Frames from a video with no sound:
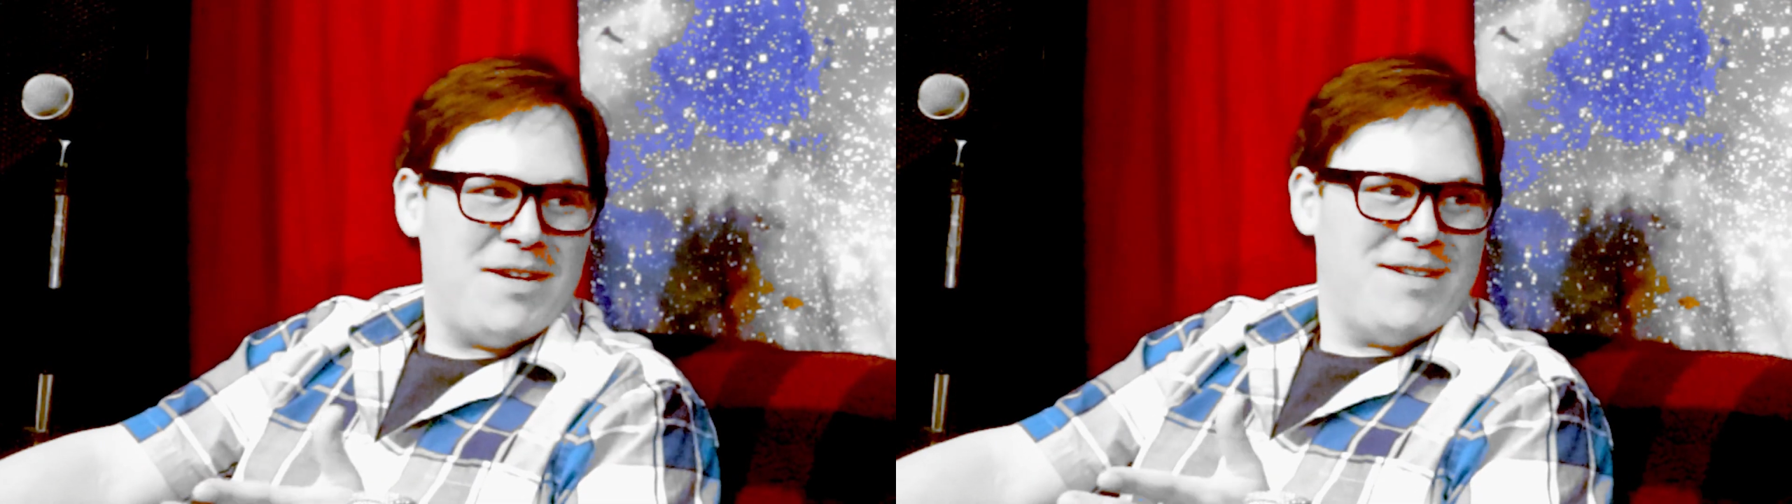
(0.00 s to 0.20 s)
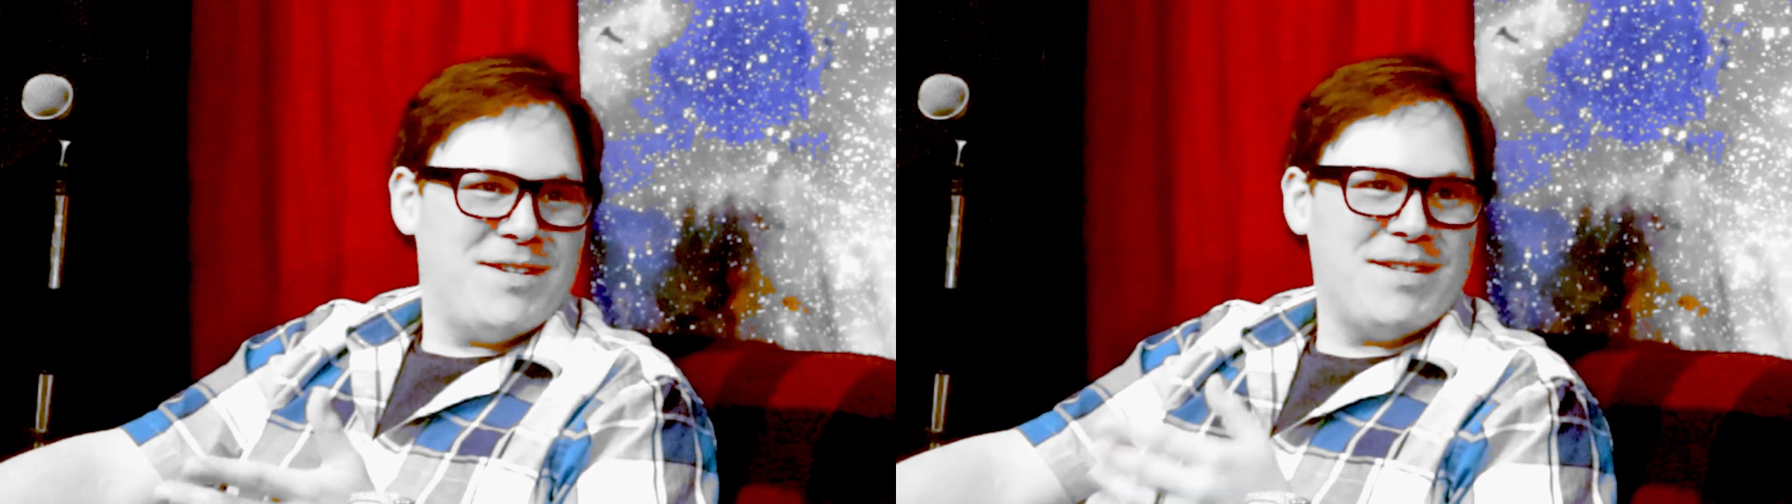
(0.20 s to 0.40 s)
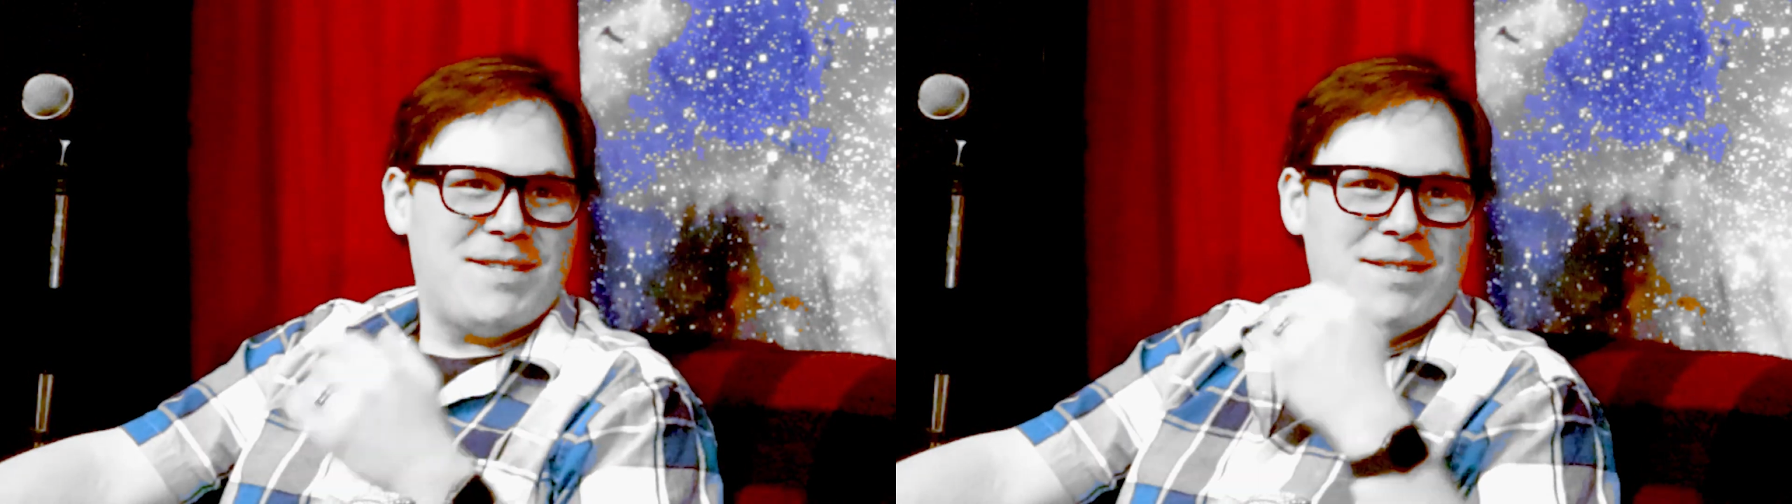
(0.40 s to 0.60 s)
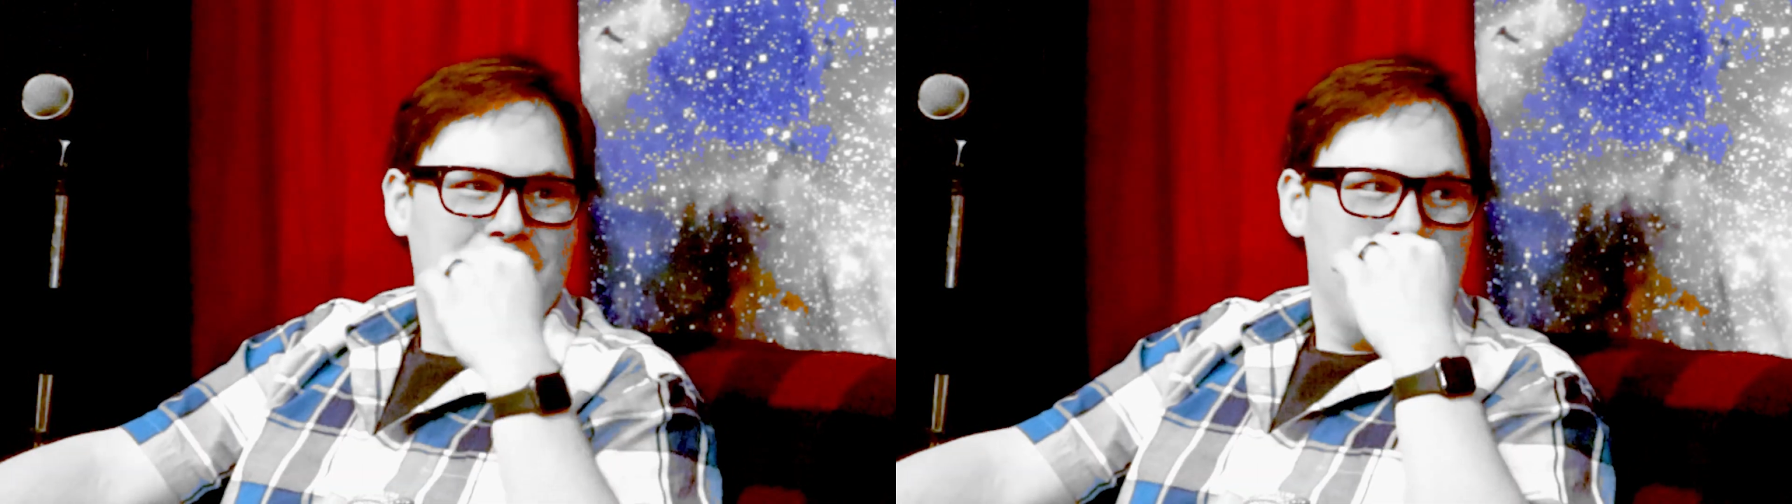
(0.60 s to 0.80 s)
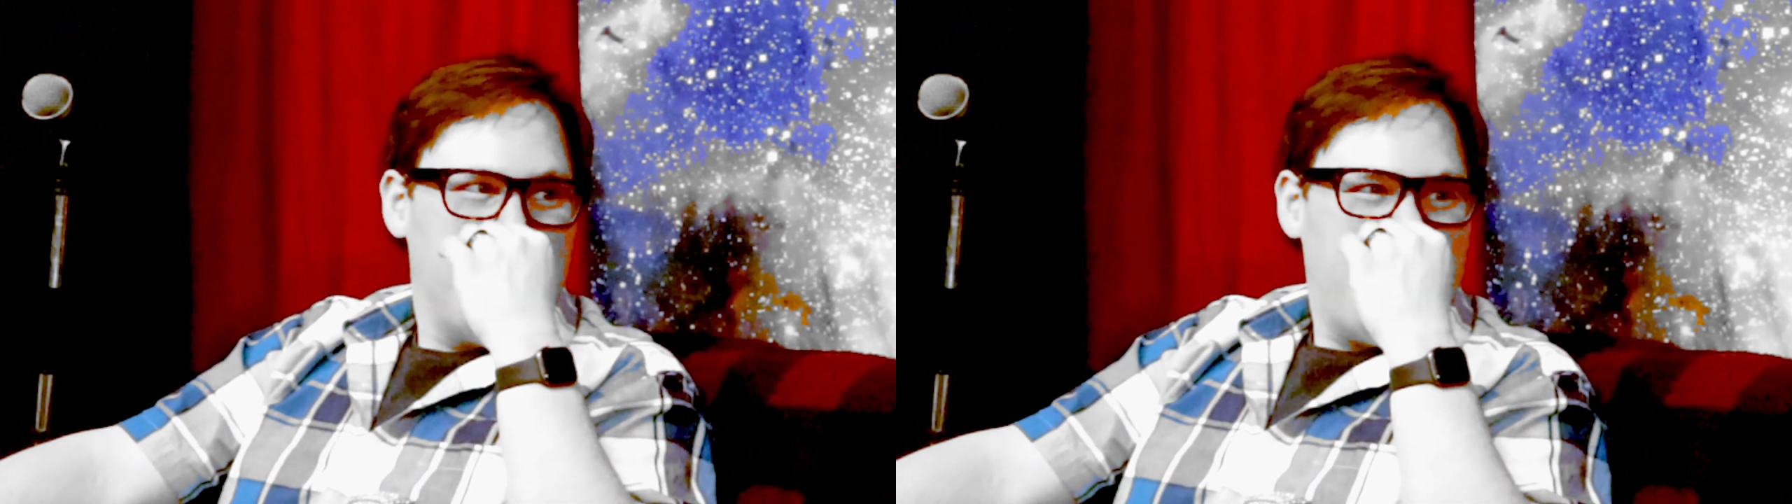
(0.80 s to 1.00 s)
Yeah, just, but what,
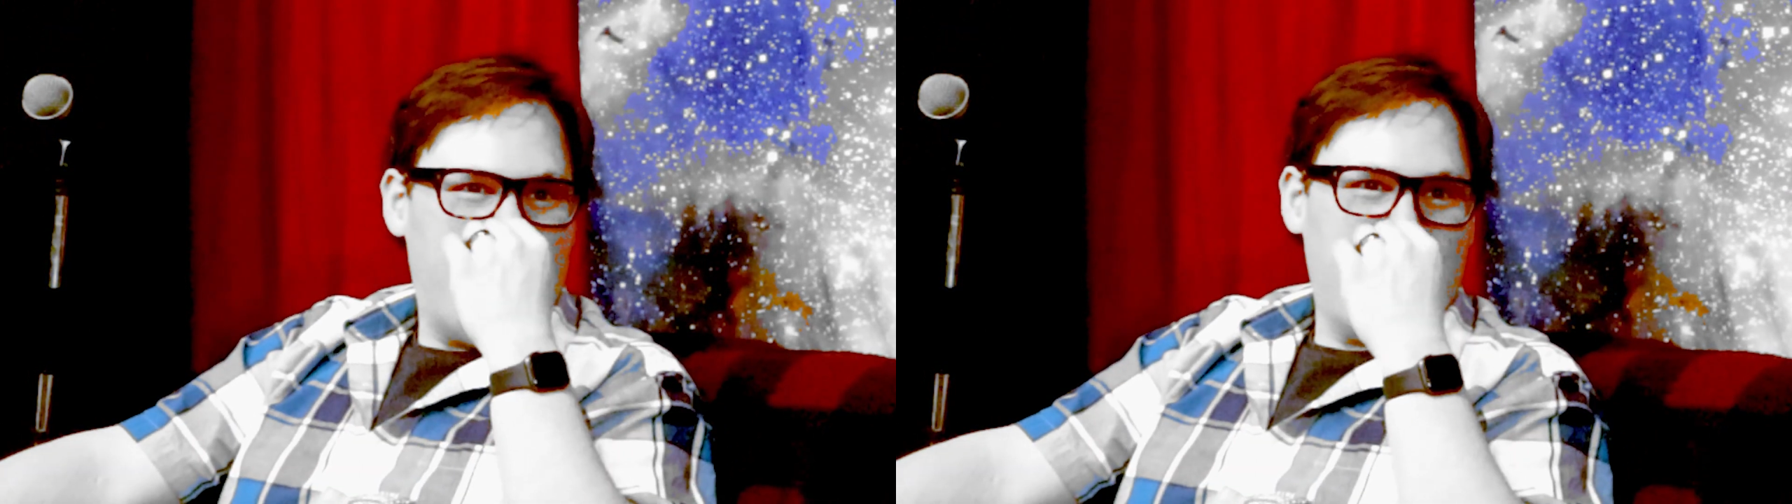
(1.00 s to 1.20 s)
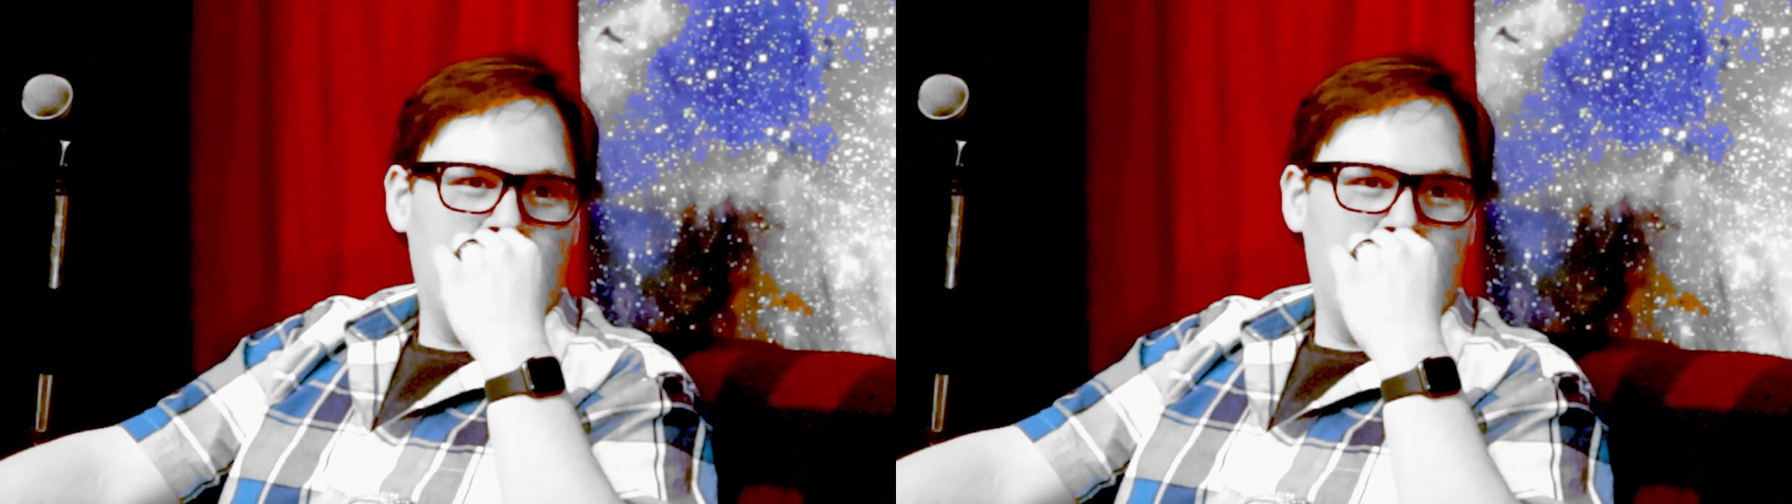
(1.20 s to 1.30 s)
you, yeah,